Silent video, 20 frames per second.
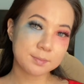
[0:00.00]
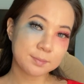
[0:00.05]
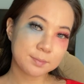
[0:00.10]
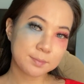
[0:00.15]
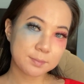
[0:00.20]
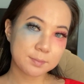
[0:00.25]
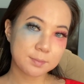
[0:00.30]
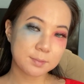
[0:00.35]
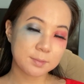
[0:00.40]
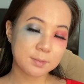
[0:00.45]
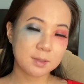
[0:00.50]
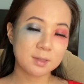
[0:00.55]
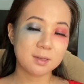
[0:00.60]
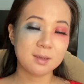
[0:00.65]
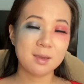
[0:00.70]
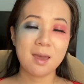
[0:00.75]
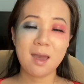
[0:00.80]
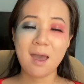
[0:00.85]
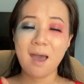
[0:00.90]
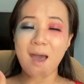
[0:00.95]
Harley
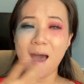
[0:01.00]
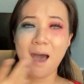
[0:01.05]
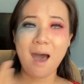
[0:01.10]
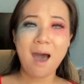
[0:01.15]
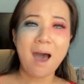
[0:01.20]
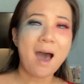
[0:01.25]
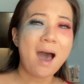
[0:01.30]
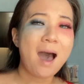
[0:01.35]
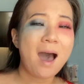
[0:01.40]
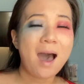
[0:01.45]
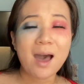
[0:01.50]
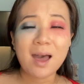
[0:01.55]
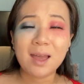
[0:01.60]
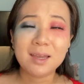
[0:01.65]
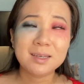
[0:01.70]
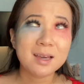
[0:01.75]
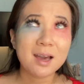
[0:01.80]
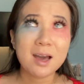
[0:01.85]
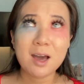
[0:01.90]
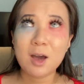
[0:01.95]
eyelashes are
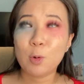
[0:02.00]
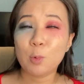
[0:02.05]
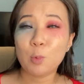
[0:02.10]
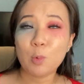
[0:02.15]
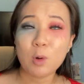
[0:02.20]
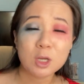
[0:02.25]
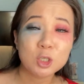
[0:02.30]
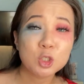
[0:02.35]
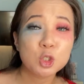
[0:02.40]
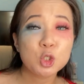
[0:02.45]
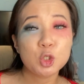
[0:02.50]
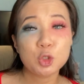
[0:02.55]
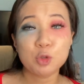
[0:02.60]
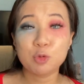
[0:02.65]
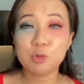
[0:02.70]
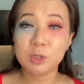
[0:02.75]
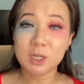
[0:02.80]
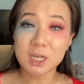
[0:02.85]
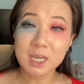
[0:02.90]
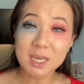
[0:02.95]
simple, so you could just
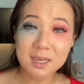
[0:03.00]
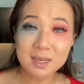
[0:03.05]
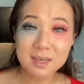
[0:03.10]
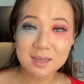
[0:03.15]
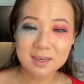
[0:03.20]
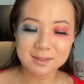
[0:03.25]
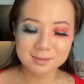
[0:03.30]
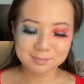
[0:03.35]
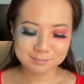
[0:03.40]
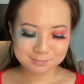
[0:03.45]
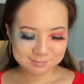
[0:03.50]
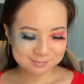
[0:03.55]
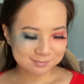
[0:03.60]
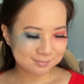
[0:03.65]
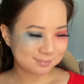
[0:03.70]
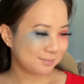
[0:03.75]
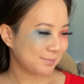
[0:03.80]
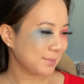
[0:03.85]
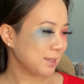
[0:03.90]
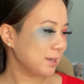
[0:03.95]
apply mascara,
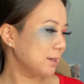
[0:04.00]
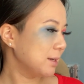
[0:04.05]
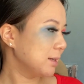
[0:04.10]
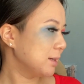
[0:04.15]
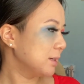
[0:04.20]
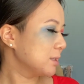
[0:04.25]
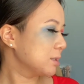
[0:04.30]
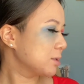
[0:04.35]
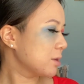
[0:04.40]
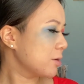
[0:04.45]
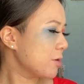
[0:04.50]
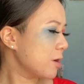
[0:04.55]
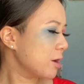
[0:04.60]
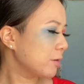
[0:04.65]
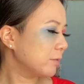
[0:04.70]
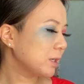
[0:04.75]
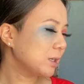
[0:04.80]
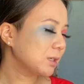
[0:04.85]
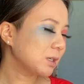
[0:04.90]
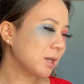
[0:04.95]
but of course y'all know
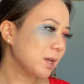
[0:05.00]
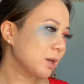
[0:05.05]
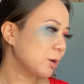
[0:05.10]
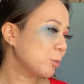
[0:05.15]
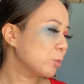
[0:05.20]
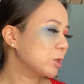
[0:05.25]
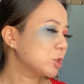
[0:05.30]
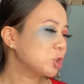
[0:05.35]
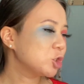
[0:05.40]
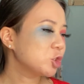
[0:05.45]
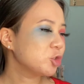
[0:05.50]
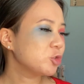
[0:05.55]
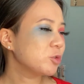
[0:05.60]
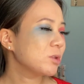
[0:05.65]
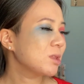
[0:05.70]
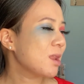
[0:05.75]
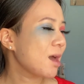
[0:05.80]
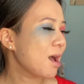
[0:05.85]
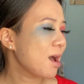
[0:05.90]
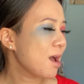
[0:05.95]
me. I'm a bit
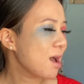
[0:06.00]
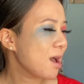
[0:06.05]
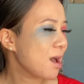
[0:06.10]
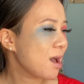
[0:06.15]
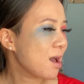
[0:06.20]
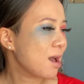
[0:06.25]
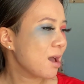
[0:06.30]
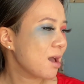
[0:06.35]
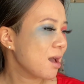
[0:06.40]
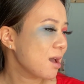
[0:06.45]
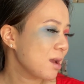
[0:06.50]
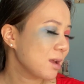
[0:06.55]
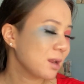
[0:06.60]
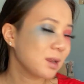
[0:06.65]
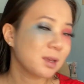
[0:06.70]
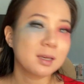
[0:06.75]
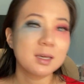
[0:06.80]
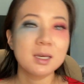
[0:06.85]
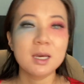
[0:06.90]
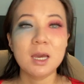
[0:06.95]
extra and I like a
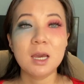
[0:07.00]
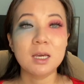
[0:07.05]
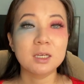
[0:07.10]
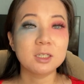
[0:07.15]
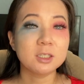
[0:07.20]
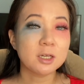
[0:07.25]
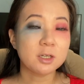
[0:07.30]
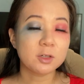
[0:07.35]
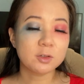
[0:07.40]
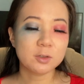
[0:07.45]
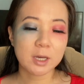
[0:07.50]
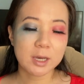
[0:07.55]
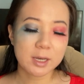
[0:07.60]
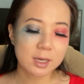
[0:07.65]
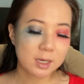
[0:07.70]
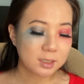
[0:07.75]
little oomph to it.